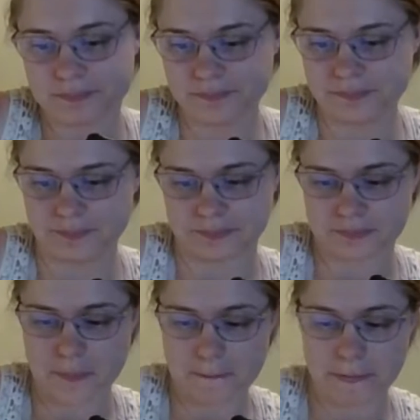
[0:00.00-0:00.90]

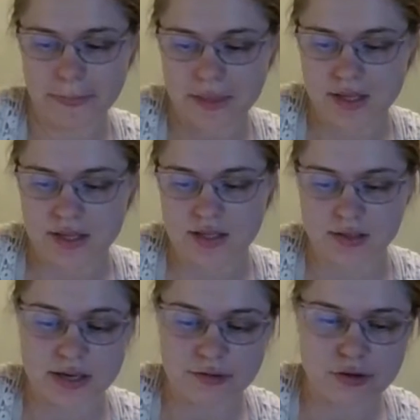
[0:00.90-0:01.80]

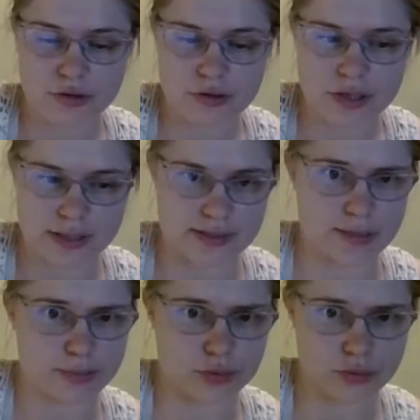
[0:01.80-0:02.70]
The other
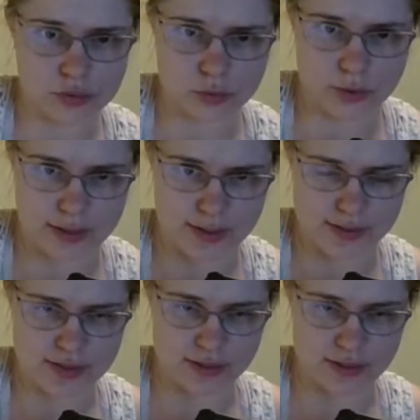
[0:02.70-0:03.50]
example was